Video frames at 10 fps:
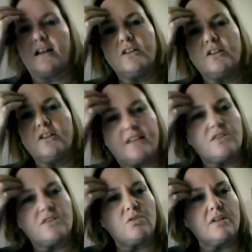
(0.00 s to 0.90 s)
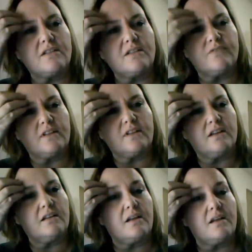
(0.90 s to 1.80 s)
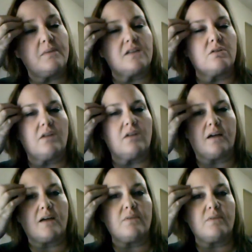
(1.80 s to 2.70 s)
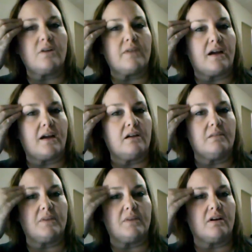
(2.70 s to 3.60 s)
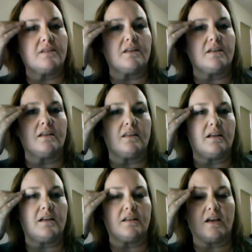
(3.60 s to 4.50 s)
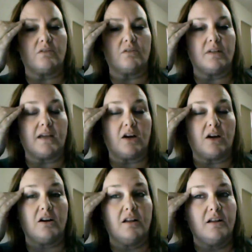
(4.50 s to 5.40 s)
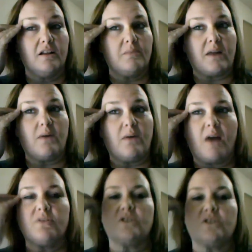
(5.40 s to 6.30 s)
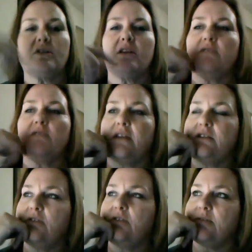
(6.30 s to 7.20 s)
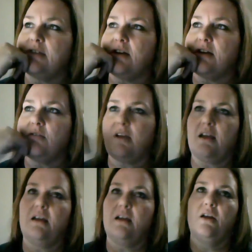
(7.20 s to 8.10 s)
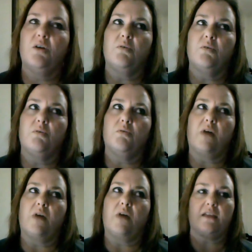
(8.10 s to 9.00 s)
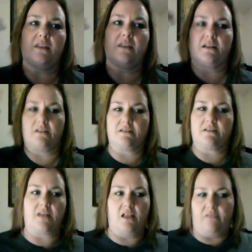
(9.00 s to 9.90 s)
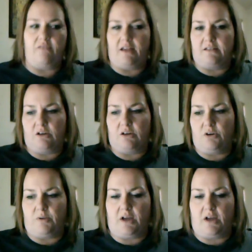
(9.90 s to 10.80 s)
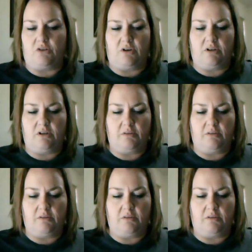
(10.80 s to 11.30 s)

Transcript: I looked at that totally differently. And I mean, I really don't care. I mean, honestly, at the end of the day, I don't really care. But I was just looking over that too, and I was like, okay, I get that it's on a scale of 0 to 100,